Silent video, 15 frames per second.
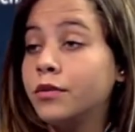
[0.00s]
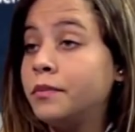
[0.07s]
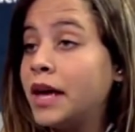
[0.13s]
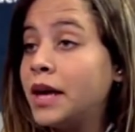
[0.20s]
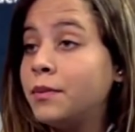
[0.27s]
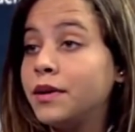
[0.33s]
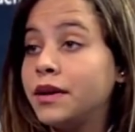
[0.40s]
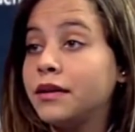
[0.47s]
or
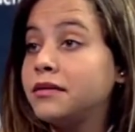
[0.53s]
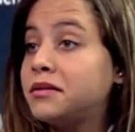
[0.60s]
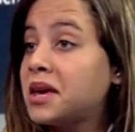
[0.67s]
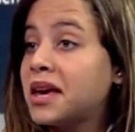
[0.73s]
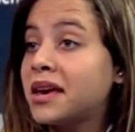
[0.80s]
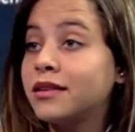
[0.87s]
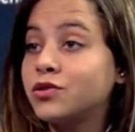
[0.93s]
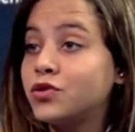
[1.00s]
maybe
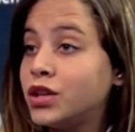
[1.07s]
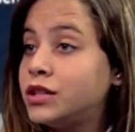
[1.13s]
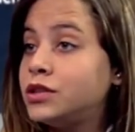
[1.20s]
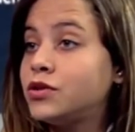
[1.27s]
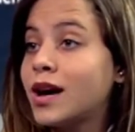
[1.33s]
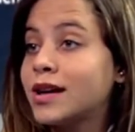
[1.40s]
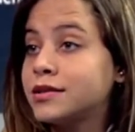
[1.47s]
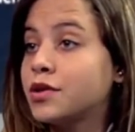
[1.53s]
they can
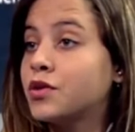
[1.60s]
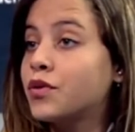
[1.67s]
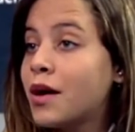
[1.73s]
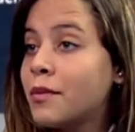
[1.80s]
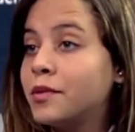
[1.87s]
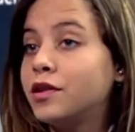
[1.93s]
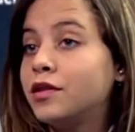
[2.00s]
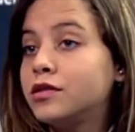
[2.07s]
treat you as a
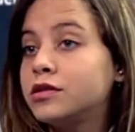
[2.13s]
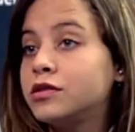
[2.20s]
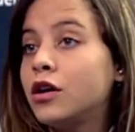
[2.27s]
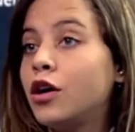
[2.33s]
criminal.